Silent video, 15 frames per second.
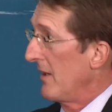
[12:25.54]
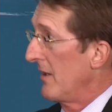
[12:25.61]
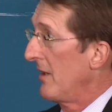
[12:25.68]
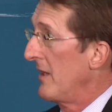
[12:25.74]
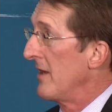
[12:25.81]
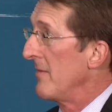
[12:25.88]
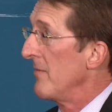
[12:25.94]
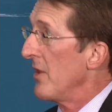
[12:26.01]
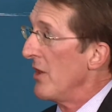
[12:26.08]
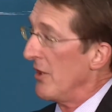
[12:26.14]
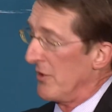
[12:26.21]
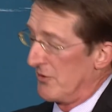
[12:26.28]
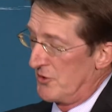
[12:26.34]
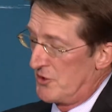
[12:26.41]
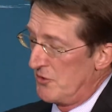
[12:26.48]
again,
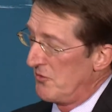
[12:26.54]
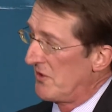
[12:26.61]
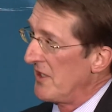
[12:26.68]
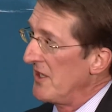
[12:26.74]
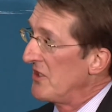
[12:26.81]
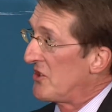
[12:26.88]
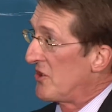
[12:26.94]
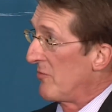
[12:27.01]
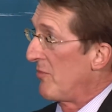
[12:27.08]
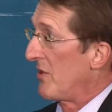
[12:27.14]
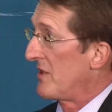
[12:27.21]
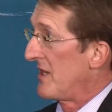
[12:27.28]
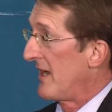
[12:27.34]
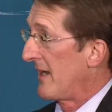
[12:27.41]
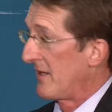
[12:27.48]
do things to
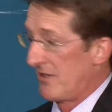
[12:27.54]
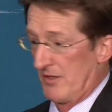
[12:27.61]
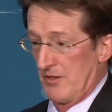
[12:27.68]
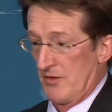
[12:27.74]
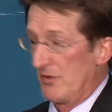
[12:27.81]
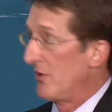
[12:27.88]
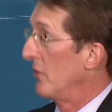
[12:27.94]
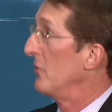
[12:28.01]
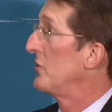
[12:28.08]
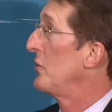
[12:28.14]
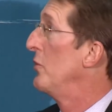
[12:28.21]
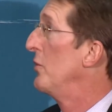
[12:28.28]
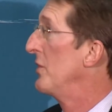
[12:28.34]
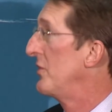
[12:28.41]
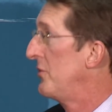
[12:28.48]
protect those
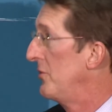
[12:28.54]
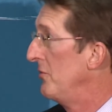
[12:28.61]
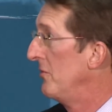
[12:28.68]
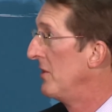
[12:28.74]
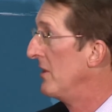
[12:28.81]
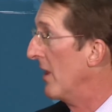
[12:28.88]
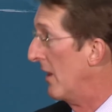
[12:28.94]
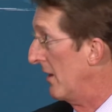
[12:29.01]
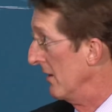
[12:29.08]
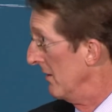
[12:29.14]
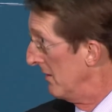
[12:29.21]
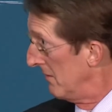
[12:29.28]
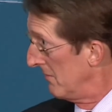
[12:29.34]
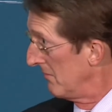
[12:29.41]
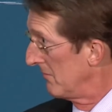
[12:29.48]
who are too
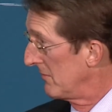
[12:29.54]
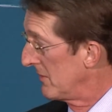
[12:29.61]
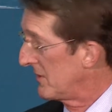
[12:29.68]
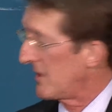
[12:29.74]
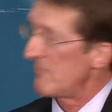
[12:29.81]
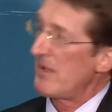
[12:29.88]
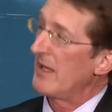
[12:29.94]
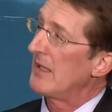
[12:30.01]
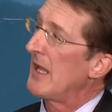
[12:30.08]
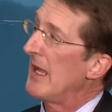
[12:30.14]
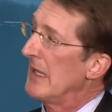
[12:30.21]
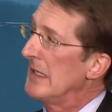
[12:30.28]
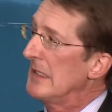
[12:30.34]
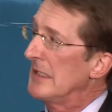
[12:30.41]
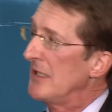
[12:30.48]
young to make
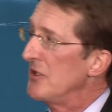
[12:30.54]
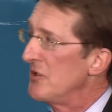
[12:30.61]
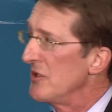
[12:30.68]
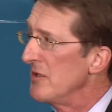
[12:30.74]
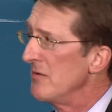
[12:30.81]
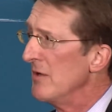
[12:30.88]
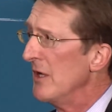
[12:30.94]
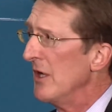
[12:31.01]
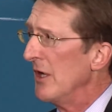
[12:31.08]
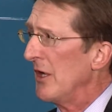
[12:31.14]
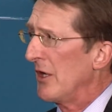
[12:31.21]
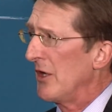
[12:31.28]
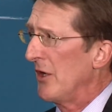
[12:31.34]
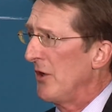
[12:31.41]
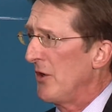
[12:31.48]
that decision.
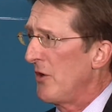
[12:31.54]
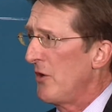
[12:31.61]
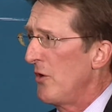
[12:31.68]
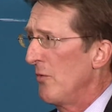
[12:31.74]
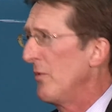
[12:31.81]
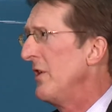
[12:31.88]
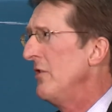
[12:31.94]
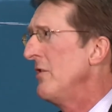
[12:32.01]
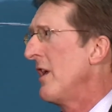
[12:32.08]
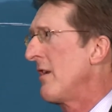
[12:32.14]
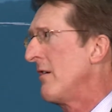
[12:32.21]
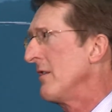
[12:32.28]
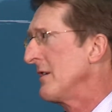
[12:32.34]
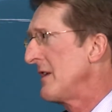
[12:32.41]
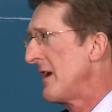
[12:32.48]
We do that
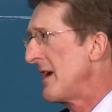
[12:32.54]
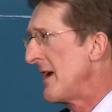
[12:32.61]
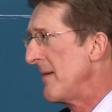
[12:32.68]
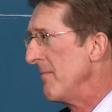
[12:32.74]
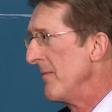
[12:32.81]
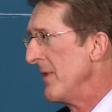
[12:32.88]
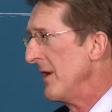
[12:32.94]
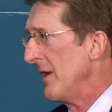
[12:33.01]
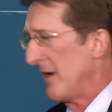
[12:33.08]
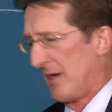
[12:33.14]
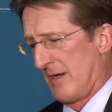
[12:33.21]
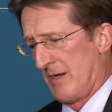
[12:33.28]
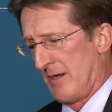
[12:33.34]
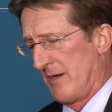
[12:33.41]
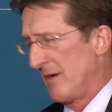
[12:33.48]
all the time.
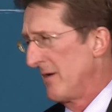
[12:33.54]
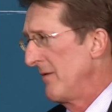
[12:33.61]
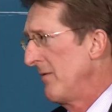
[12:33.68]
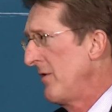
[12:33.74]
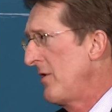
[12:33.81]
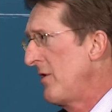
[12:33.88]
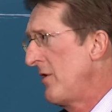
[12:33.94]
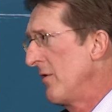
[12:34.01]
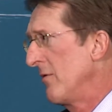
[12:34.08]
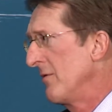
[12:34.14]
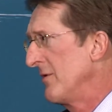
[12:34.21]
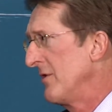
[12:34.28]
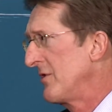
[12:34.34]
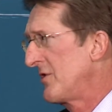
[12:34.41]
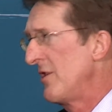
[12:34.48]

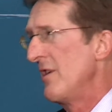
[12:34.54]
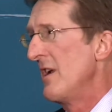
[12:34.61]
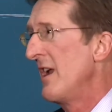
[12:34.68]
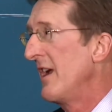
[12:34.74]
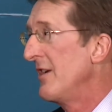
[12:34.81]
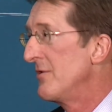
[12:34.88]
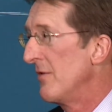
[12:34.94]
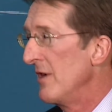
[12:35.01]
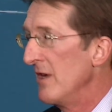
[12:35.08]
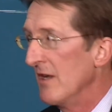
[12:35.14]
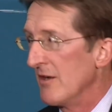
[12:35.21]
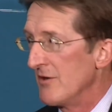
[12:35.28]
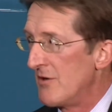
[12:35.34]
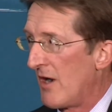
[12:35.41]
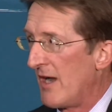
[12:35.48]
There's a certain age where you can
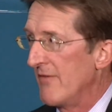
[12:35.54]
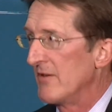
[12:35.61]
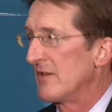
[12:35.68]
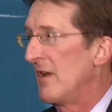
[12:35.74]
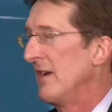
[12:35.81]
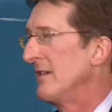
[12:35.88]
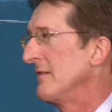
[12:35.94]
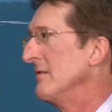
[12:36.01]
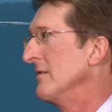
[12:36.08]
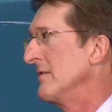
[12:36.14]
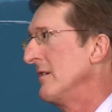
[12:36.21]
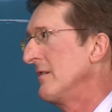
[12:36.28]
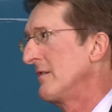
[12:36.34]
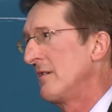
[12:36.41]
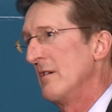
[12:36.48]
get a driver's license.
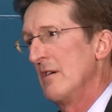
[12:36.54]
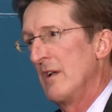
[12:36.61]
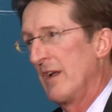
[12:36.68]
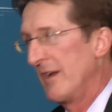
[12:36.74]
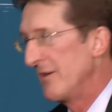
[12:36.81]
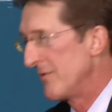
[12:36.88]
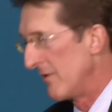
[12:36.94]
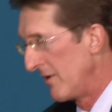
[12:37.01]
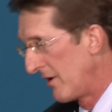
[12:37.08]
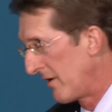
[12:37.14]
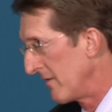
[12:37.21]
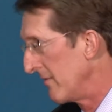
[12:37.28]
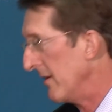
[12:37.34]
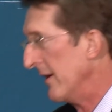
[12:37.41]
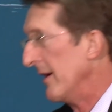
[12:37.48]
There's a certain age where you
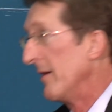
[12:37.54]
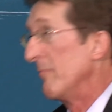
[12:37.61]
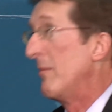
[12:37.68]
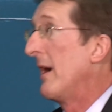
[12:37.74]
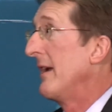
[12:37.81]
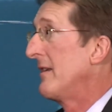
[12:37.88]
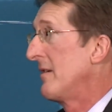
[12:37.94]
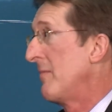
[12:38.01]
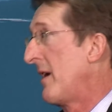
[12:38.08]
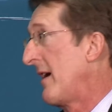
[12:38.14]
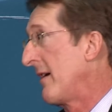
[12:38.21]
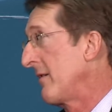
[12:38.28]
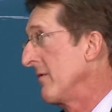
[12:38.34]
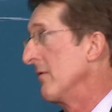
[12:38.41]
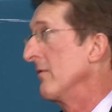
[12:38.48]
can buy
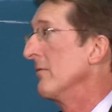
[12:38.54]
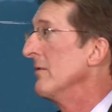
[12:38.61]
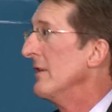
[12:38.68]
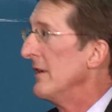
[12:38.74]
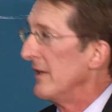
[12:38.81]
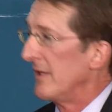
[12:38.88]
tobacco,